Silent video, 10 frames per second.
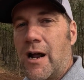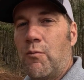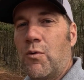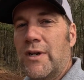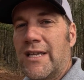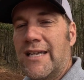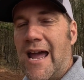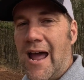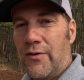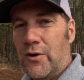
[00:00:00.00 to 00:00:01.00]
I'm wanting to
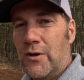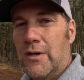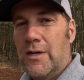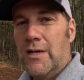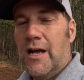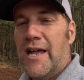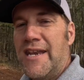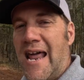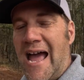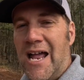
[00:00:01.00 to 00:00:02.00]
gather a
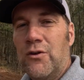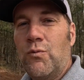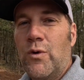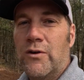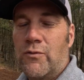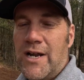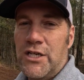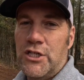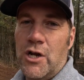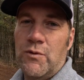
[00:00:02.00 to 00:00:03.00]
9-to-1
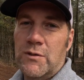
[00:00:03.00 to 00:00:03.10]
ratio,